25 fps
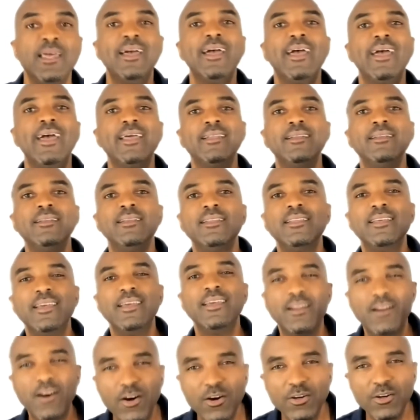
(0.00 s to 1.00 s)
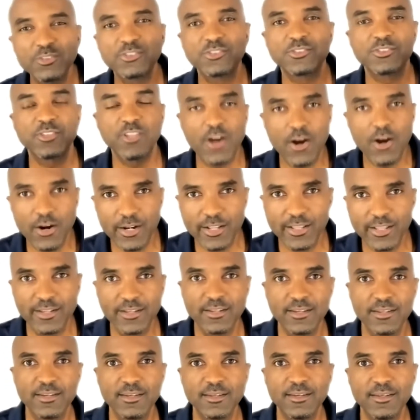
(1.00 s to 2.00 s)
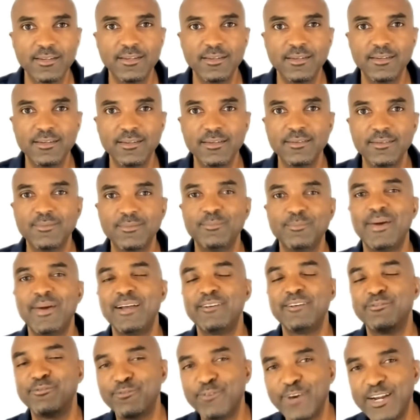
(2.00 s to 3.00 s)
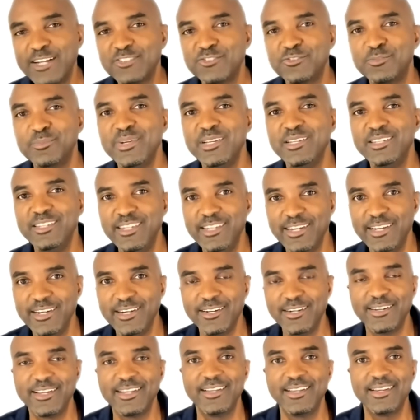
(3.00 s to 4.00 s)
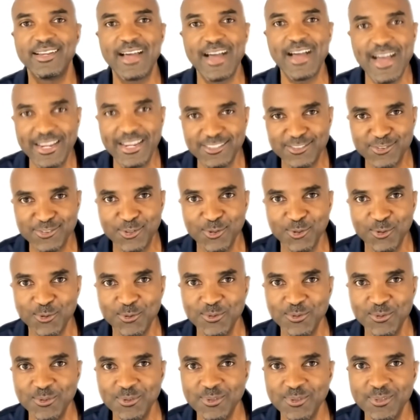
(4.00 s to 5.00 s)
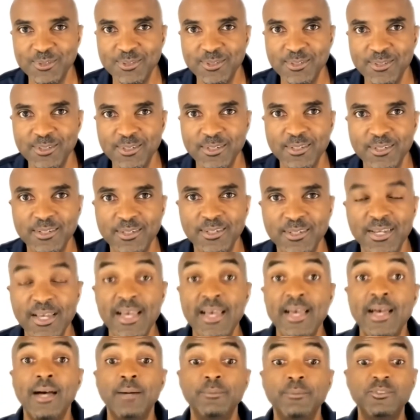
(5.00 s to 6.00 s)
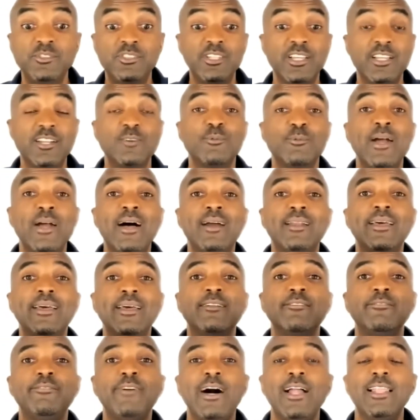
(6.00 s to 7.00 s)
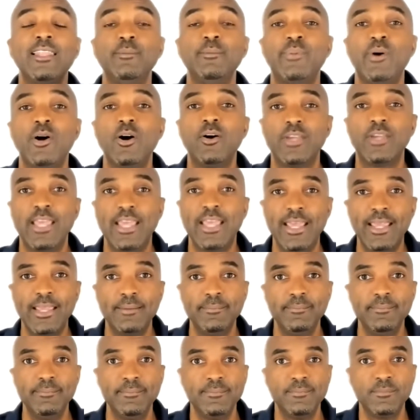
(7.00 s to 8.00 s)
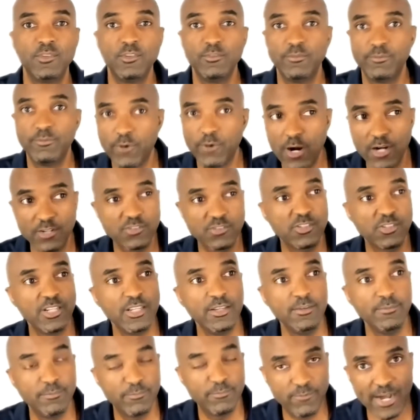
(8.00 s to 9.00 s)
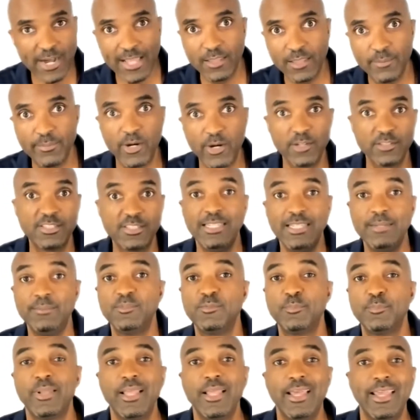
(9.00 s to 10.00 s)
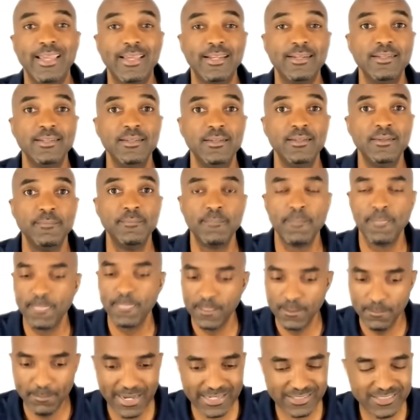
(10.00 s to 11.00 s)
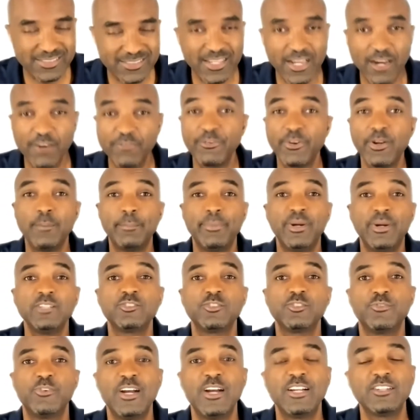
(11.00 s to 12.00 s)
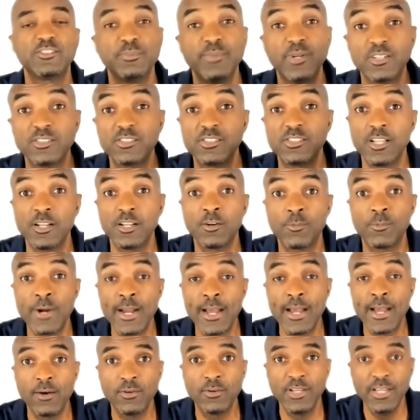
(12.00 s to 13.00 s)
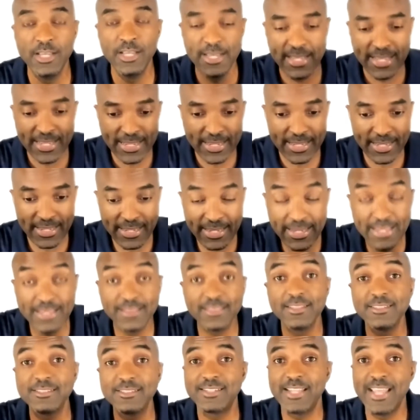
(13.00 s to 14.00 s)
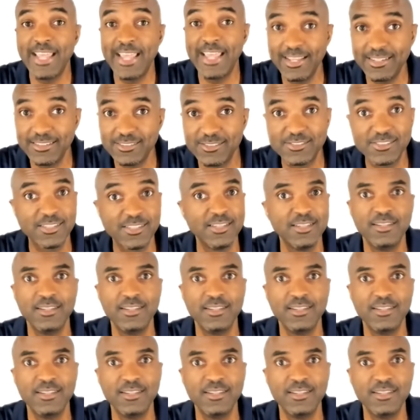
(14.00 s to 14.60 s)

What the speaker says: And it all started my freshman year in high school, sitting around at a volleyball game, the varsity volleyball team's playing. Myself and a bunch of freshmen are sitting around in the stands,